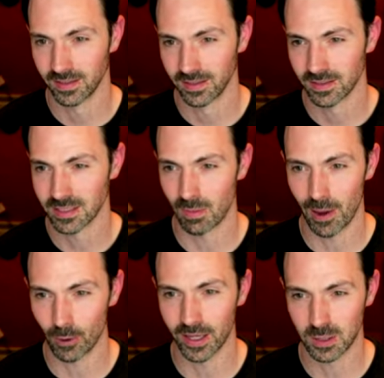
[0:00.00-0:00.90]
some of my
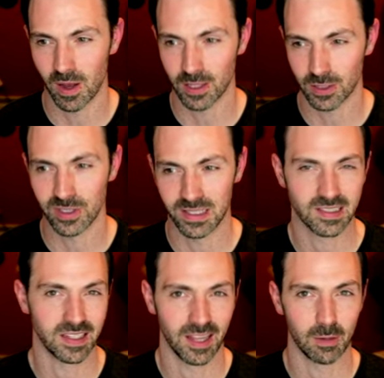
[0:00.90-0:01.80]
old Xbox three
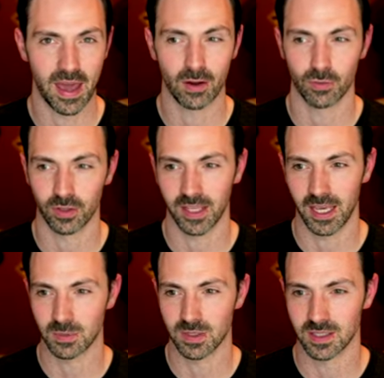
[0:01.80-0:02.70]
sixty like Battlefield
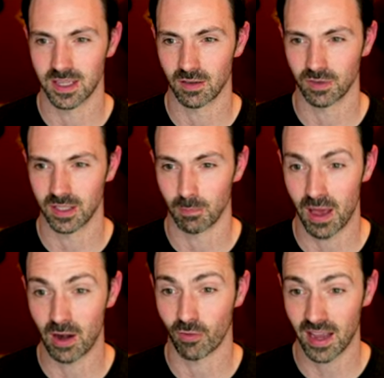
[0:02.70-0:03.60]
games and stuff in here. Matter
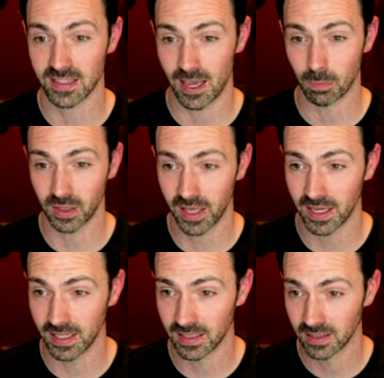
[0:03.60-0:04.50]
of fact, I
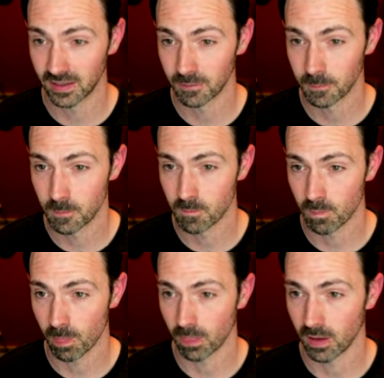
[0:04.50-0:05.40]
played
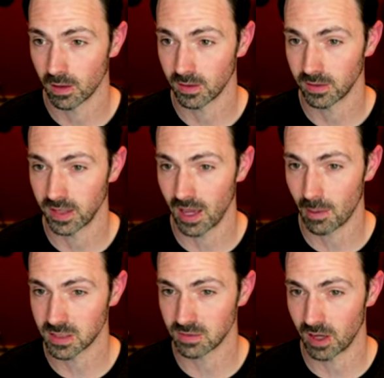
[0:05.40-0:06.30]
that I, I
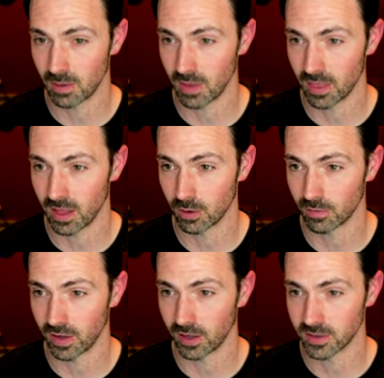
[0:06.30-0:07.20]
must have, I'm, I don't know if
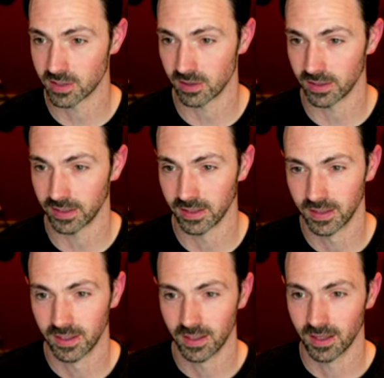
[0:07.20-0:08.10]
I uninstalled it.
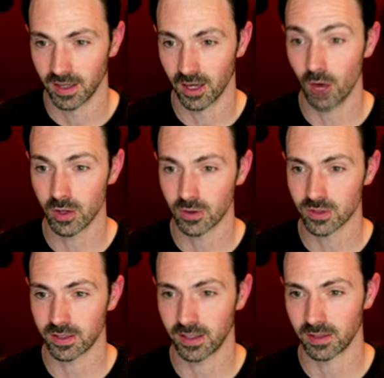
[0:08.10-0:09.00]
Uh, oh no, it's right
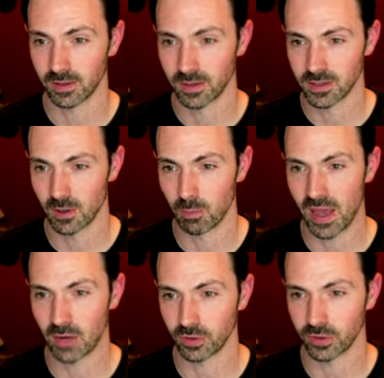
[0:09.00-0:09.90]
there. So
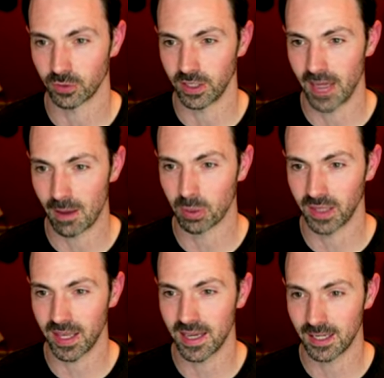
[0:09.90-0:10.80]
Battlefield three, I
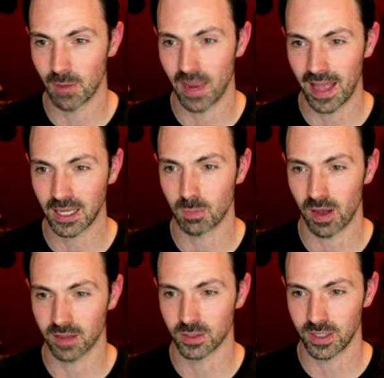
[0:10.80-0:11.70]
played my
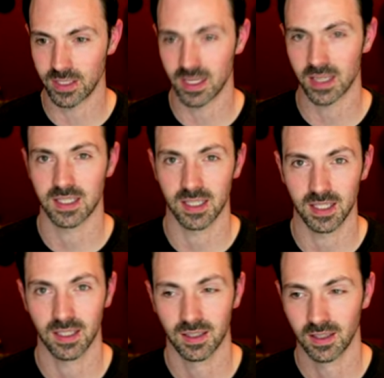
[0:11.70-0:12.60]
Xbox three sixty,
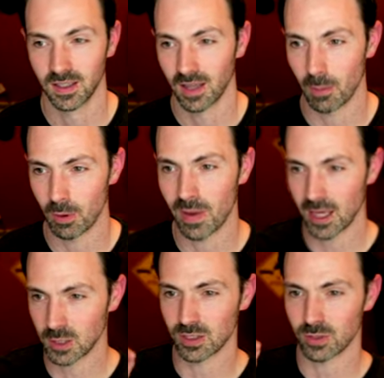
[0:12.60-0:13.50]
I put my
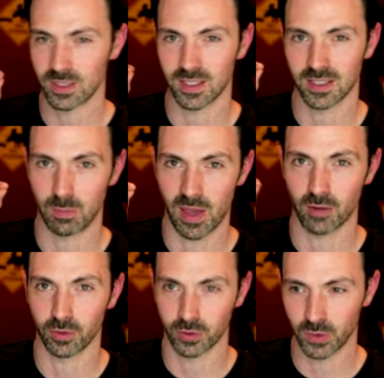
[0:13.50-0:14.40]
Xbox three sixty
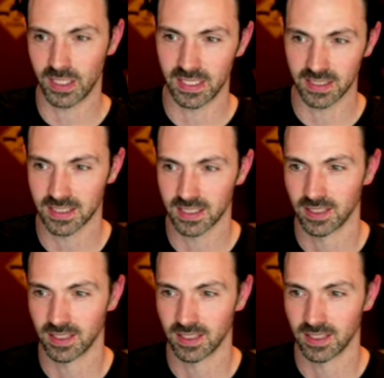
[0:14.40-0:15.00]
Battlefield three disc